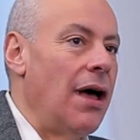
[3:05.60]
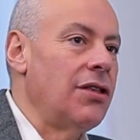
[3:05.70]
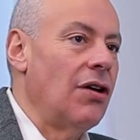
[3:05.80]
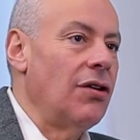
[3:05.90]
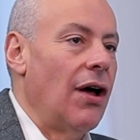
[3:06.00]
I
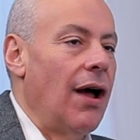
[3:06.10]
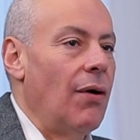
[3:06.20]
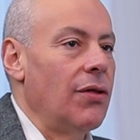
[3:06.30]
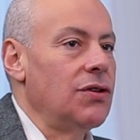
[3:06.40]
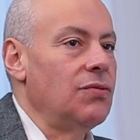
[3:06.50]
don't know how
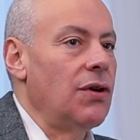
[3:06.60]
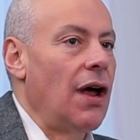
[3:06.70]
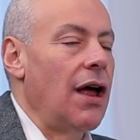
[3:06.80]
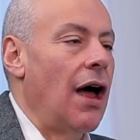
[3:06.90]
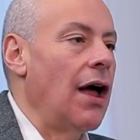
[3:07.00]
others would.
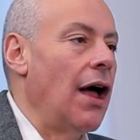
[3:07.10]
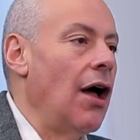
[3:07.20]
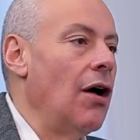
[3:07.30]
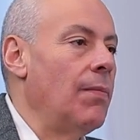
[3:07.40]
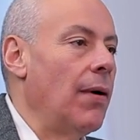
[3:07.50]
I
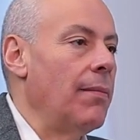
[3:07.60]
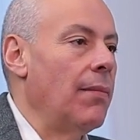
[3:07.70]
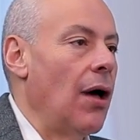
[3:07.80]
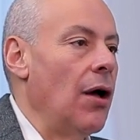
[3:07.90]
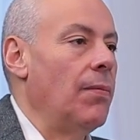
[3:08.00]
hope
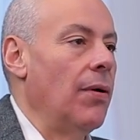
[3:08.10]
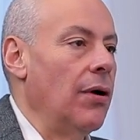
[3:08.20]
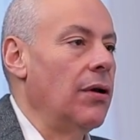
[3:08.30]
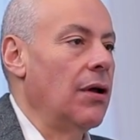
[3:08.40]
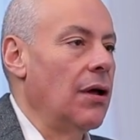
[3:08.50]
I'm
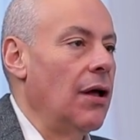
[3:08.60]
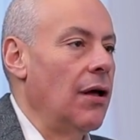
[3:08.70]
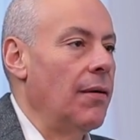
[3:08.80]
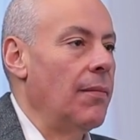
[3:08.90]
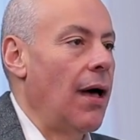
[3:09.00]
open.
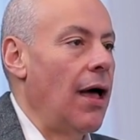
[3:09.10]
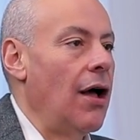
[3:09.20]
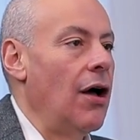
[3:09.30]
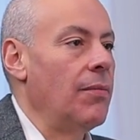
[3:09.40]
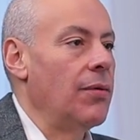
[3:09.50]
I
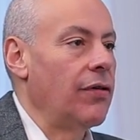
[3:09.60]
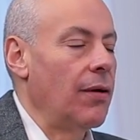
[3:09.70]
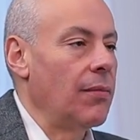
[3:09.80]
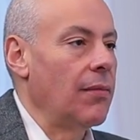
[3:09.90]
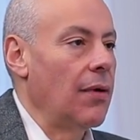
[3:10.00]
hope that
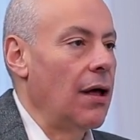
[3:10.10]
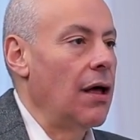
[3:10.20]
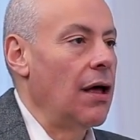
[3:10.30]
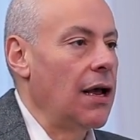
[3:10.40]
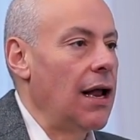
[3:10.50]
I'm
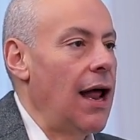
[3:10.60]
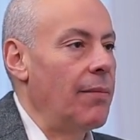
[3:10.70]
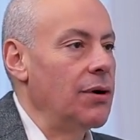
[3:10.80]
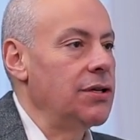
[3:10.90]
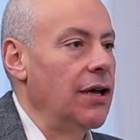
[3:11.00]

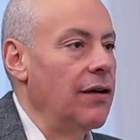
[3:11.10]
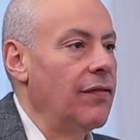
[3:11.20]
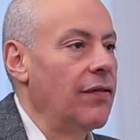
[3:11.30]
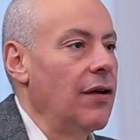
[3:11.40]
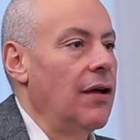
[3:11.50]
collaborative.
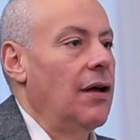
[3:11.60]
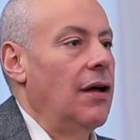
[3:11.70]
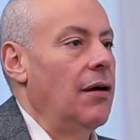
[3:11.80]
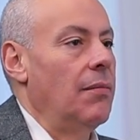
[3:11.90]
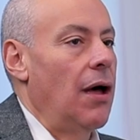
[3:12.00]

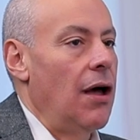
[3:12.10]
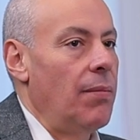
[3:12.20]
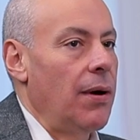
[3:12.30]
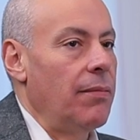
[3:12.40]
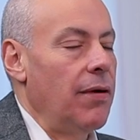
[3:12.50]
I
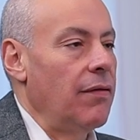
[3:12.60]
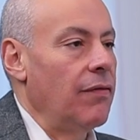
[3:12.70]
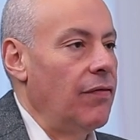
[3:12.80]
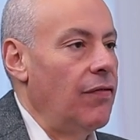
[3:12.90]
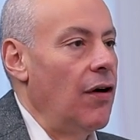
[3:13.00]
hope I can be
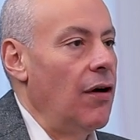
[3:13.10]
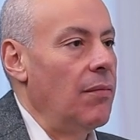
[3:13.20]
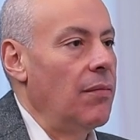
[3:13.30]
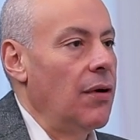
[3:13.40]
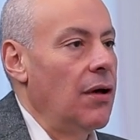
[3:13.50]

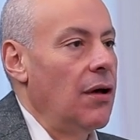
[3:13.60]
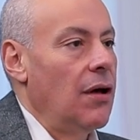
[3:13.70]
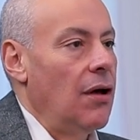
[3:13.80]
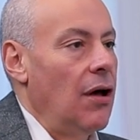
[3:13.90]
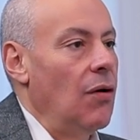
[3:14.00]
firm
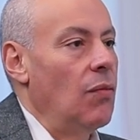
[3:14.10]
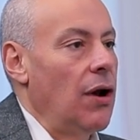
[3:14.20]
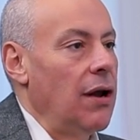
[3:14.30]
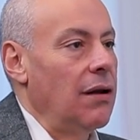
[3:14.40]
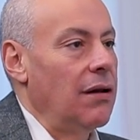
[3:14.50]
when
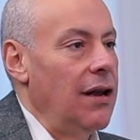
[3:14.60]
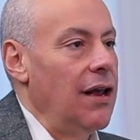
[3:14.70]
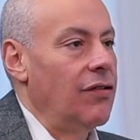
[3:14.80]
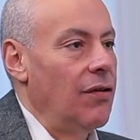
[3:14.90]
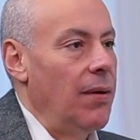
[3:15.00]
I
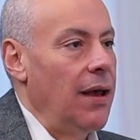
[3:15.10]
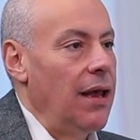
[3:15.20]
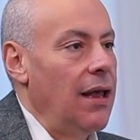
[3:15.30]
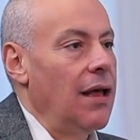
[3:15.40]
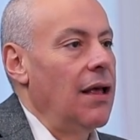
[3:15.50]
need to
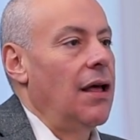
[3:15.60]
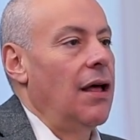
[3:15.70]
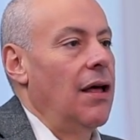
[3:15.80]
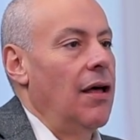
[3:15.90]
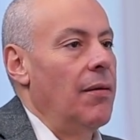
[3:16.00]
be.
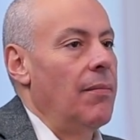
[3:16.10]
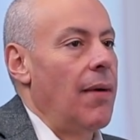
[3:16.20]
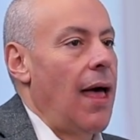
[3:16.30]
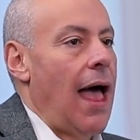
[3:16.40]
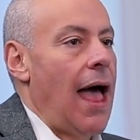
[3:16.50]

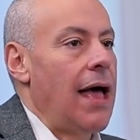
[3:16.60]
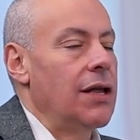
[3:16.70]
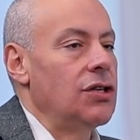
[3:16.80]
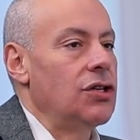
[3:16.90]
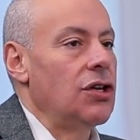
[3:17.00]

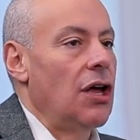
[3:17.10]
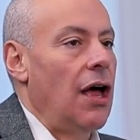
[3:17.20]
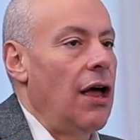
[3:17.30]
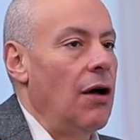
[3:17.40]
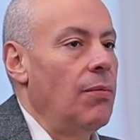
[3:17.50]
And
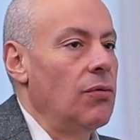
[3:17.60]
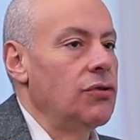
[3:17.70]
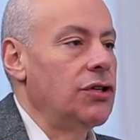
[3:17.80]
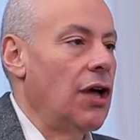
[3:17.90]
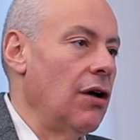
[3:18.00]
I hope
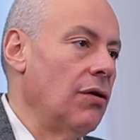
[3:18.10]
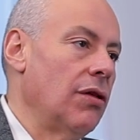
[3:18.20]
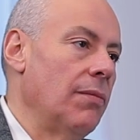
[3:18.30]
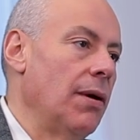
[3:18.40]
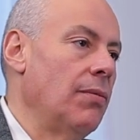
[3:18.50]
also
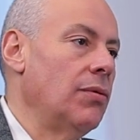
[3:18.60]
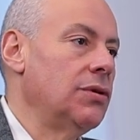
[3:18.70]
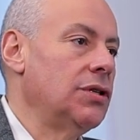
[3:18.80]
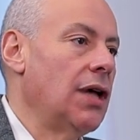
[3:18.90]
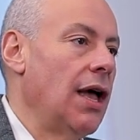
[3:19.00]
that people would
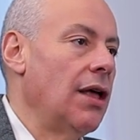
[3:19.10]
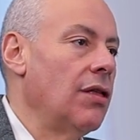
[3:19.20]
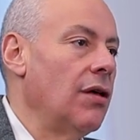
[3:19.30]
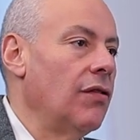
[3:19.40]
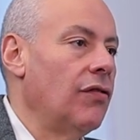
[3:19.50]
say
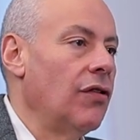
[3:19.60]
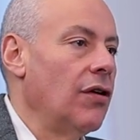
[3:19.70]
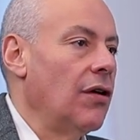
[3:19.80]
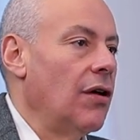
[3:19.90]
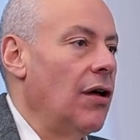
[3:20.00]
that
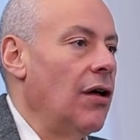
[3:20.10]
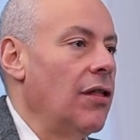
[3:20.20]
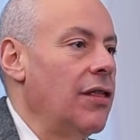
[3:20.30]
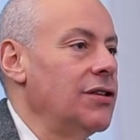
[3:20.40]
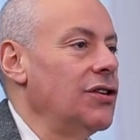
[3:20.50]

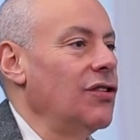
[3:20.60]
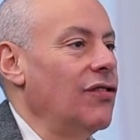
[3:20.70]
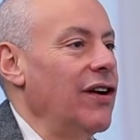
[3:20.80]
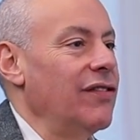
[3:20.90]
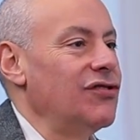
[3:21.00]
there's a
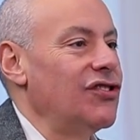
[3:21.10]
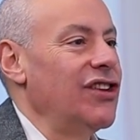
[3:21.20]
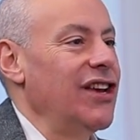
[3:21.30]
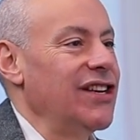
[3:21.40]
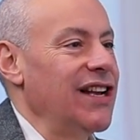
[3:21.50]
degree of
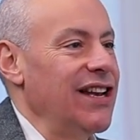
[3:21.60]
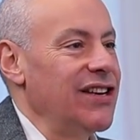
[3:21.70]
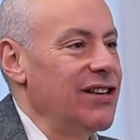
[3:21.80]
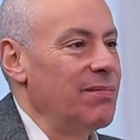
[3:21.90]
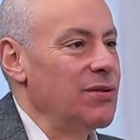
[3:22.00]
strategic
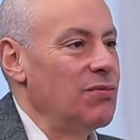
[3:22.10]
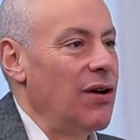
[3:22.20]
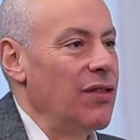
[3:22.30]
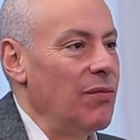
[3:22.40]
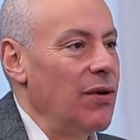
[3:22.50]
leadership as
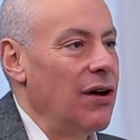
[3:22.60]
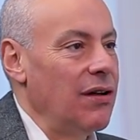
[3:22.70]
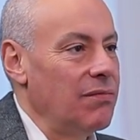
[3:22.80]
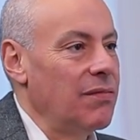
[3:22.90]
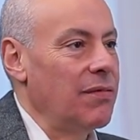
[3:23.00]
well, and that
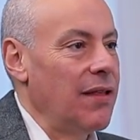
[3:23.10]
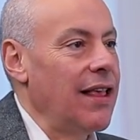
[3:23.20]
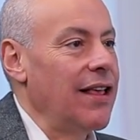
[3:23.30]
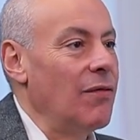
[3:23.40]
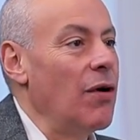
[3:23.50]

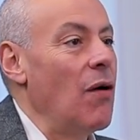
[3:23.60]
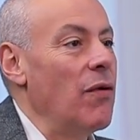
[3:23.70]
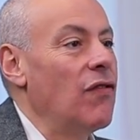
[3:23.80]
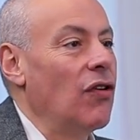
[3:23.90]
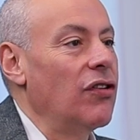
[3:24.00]

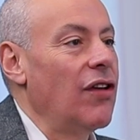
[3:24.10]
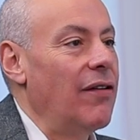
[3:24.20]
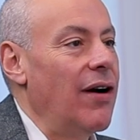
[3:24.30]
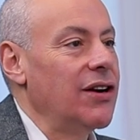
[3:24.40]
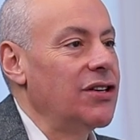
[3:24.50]
we've got a
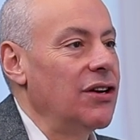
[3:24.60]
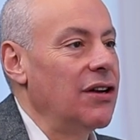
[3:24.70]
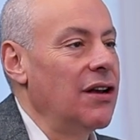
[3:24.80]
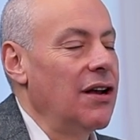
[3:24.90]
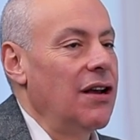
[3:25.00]

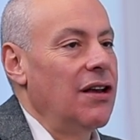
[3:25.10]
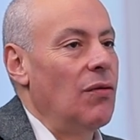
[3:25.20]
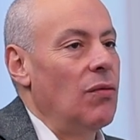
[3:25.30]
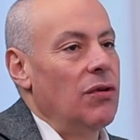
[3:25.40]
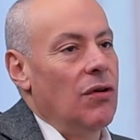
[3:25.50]
direction.
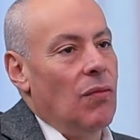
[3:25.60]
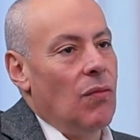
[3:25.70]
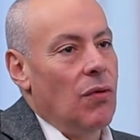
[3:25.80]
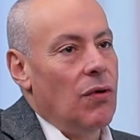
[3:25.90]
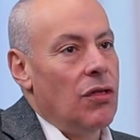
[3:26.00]

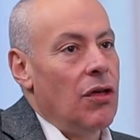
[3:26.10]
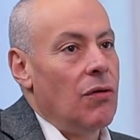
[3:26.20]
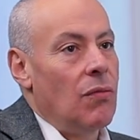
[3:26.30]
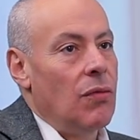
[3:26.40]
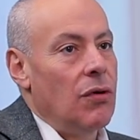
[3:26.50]

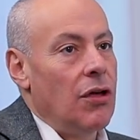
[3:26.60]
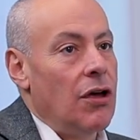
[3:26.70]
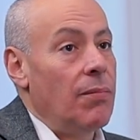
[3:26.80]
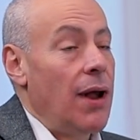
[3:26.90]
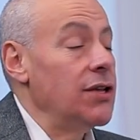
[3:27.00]
The
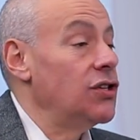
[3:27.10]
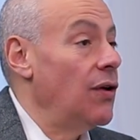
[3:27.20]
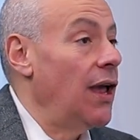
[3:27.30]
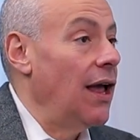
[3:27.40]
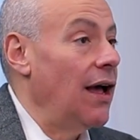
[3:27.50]
complaints you
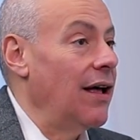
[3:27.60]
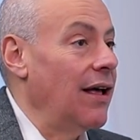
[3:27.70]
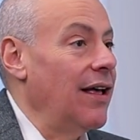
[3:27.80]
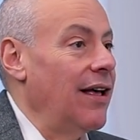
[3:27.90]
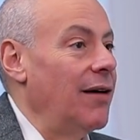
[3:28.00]
hear,
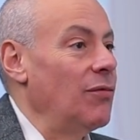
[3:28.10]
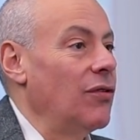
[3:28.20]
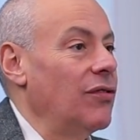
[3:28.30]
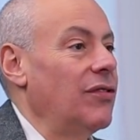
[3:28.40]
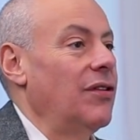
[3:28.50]
I'm not